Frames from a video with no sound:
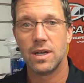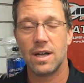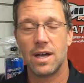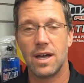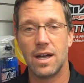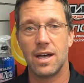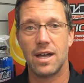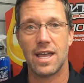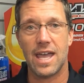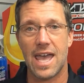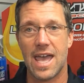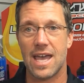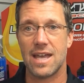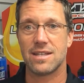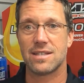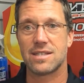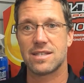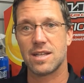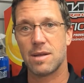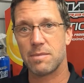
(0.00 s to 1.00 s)

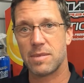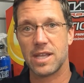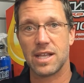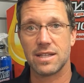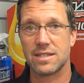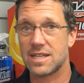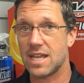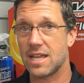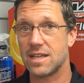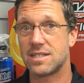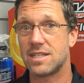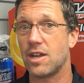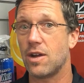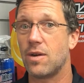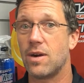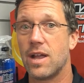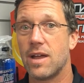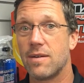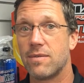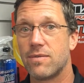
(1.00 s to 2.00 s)
as something, say, a
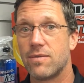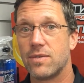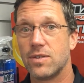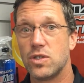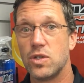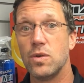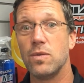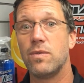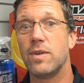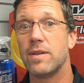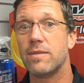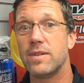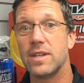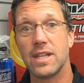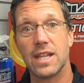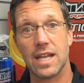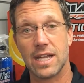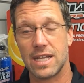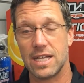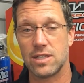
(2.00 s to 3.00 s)

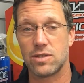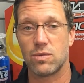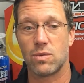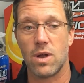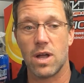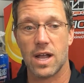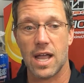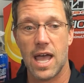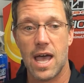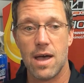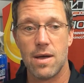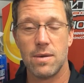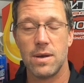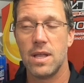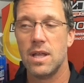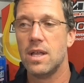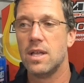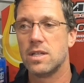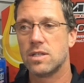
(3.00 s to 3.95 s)
CRF250 that gets wrung out.